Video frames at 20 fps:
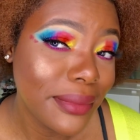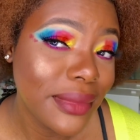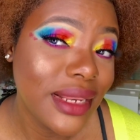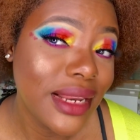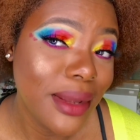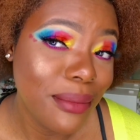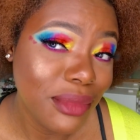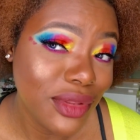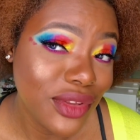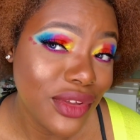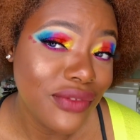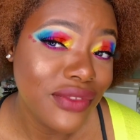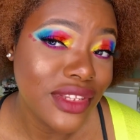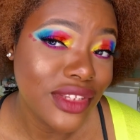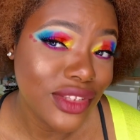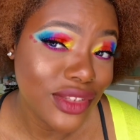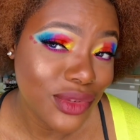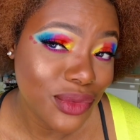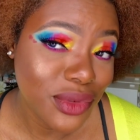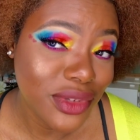Let me know if this
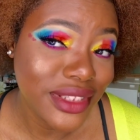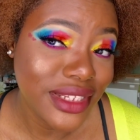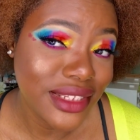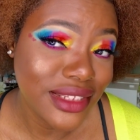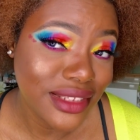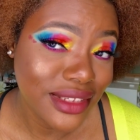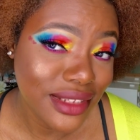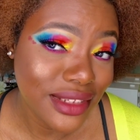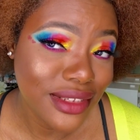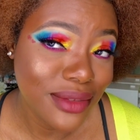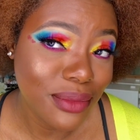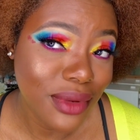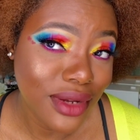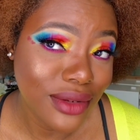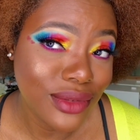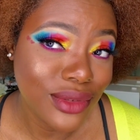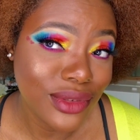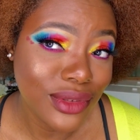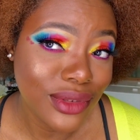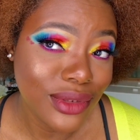is worth £36
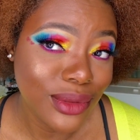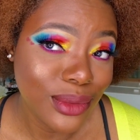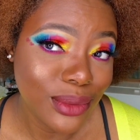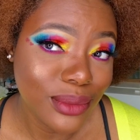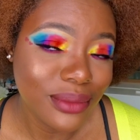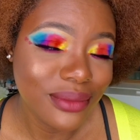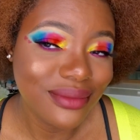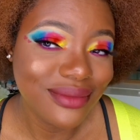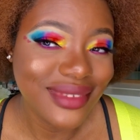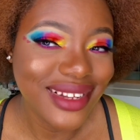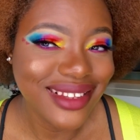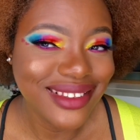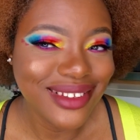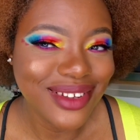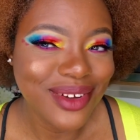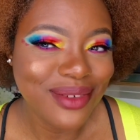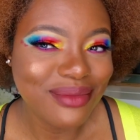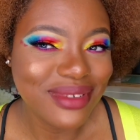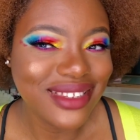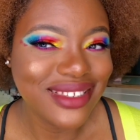to you at the
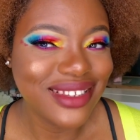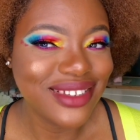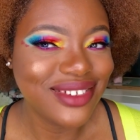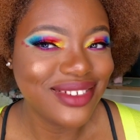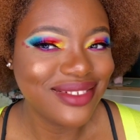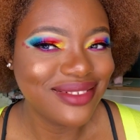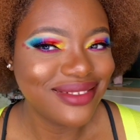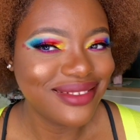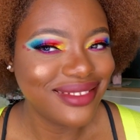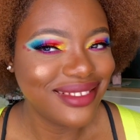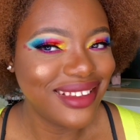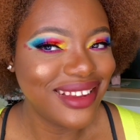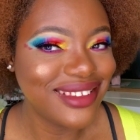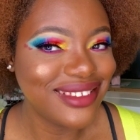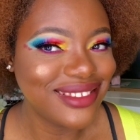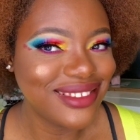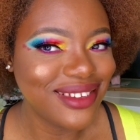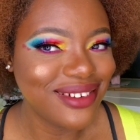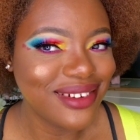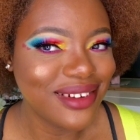comment section. Let's
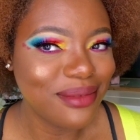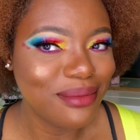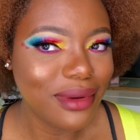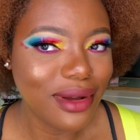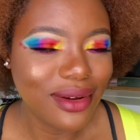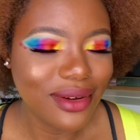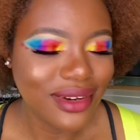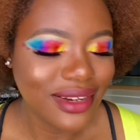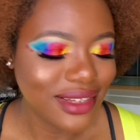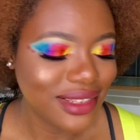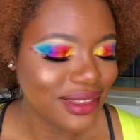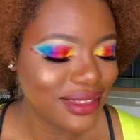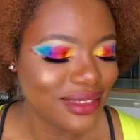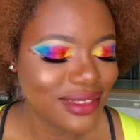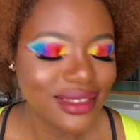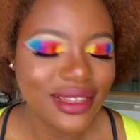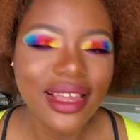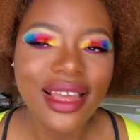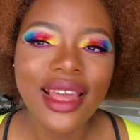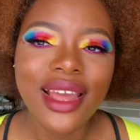talk about
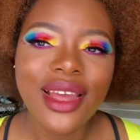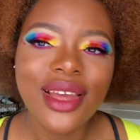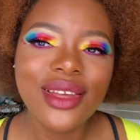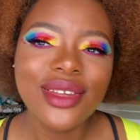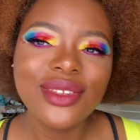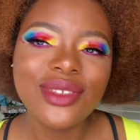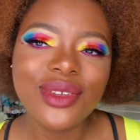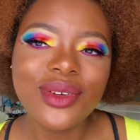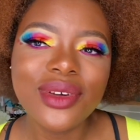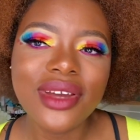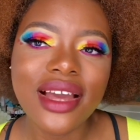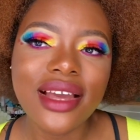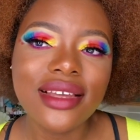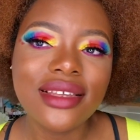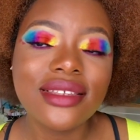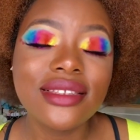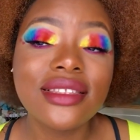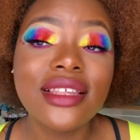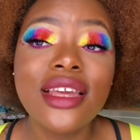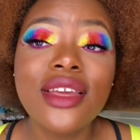it. So
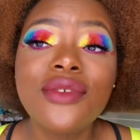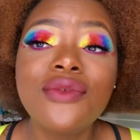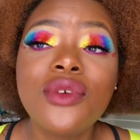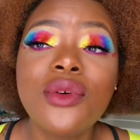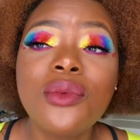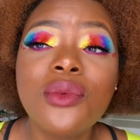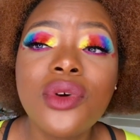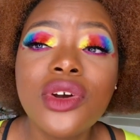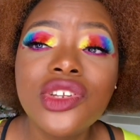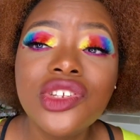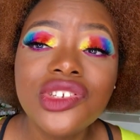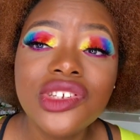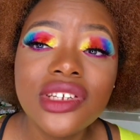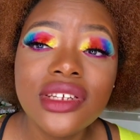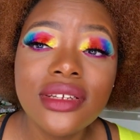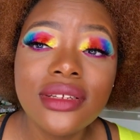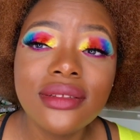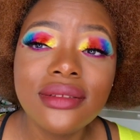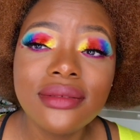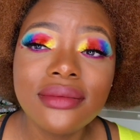guys, thank you for
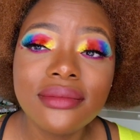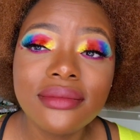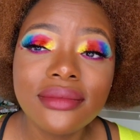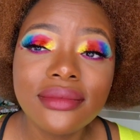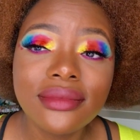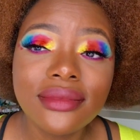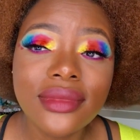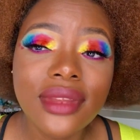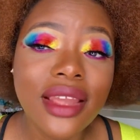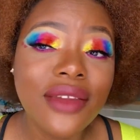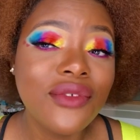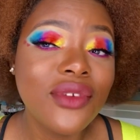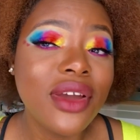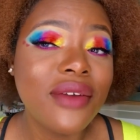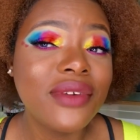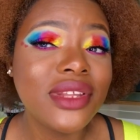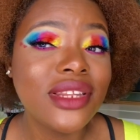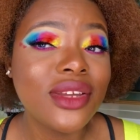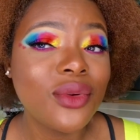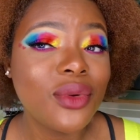watching. If you have
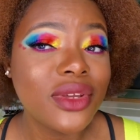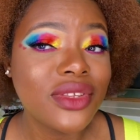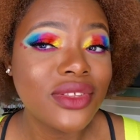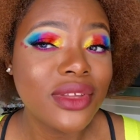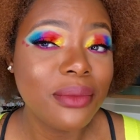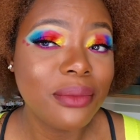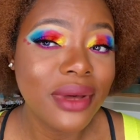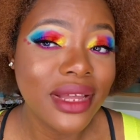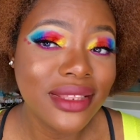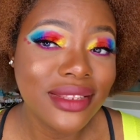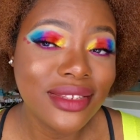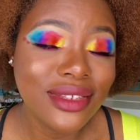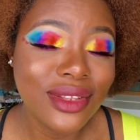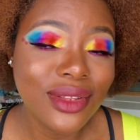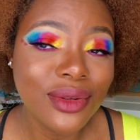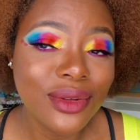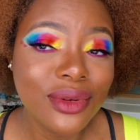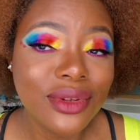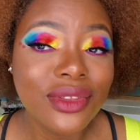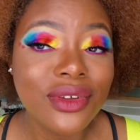any question about this
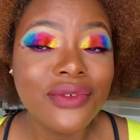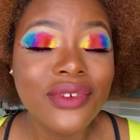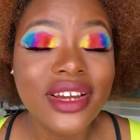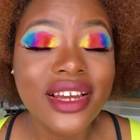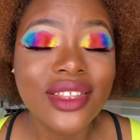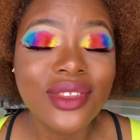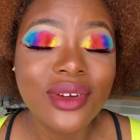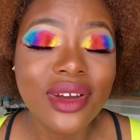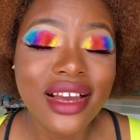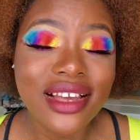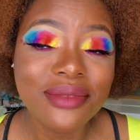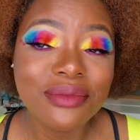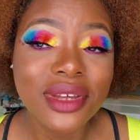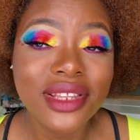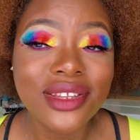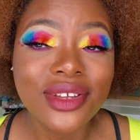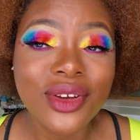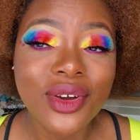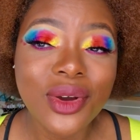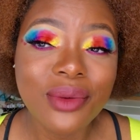look, don't forget to ask me at
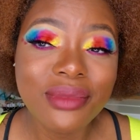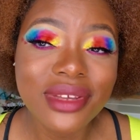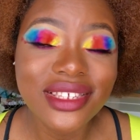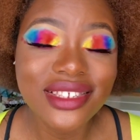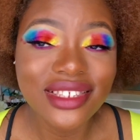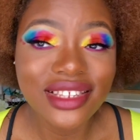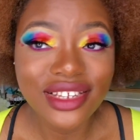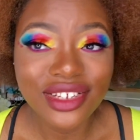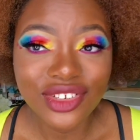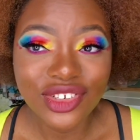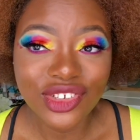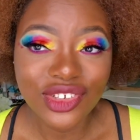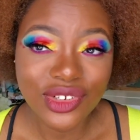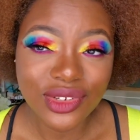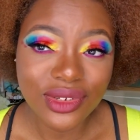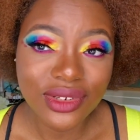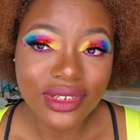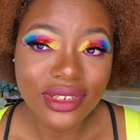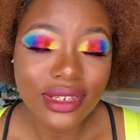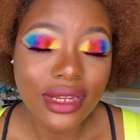the comment
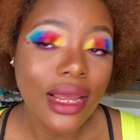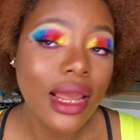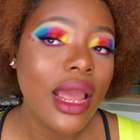section.